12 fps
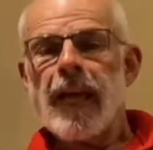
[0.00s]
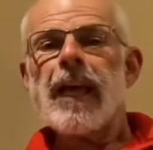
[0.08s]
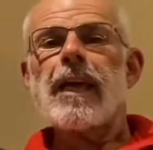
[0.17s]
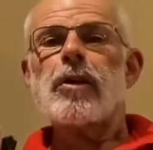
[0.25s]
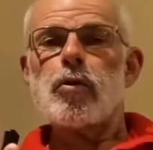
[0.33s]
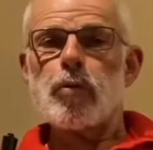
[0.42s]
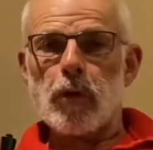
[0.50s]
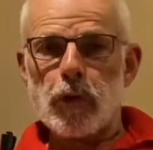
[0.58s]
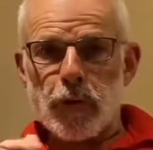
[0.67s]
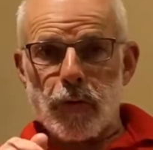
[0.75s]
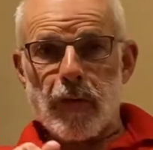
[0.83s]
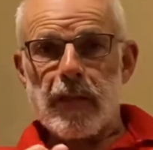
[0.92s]
and you will
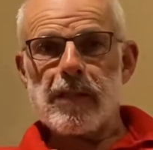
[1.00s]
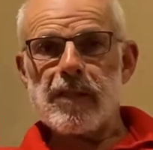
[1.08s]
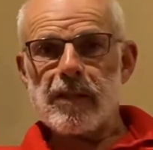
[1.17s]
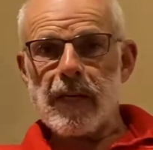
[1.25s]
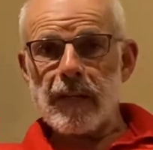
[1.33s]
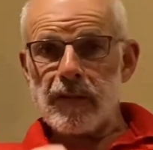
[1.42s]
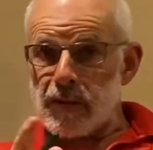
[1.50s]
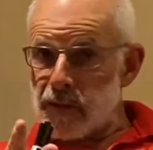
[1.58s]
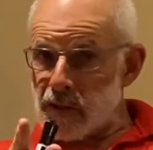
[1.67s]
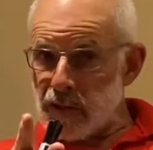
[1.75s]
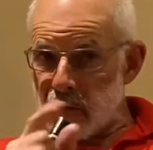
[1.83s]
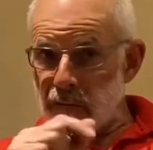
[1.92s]
learn these things in
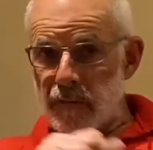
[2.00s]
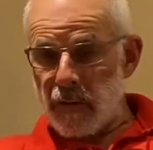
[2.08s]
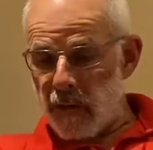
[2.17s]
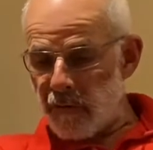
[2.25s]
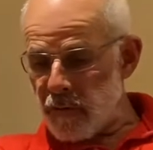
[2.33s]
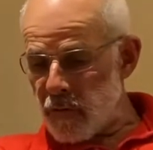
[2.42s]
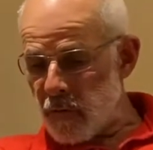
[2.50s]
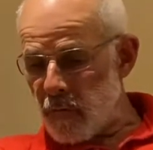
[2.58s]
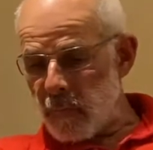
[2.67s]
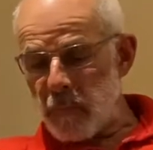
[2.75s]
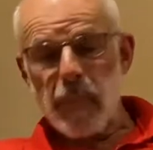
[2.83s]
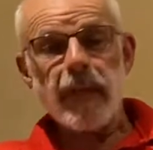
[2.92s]
just a few
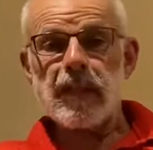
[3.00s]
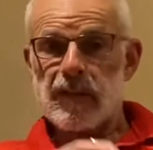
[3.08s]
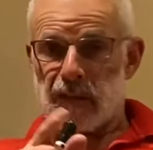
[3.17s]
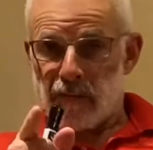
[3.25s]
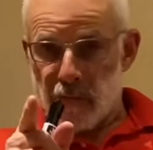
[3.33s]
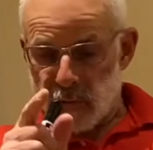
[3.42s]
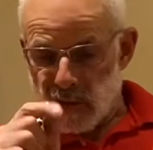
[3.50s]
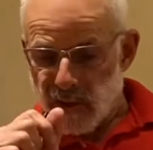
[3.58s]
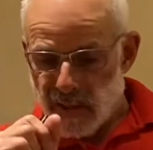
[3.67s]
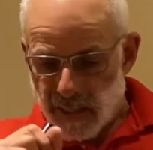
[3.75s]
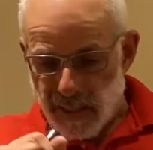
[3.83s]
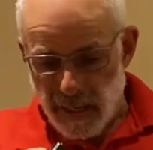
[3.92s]
minutes if you
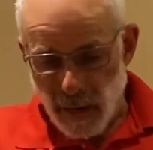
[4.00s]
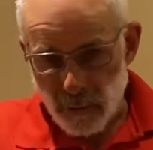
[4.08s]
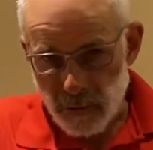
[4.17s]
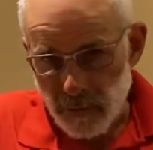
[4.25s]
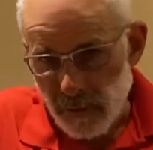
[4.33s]
stick it out.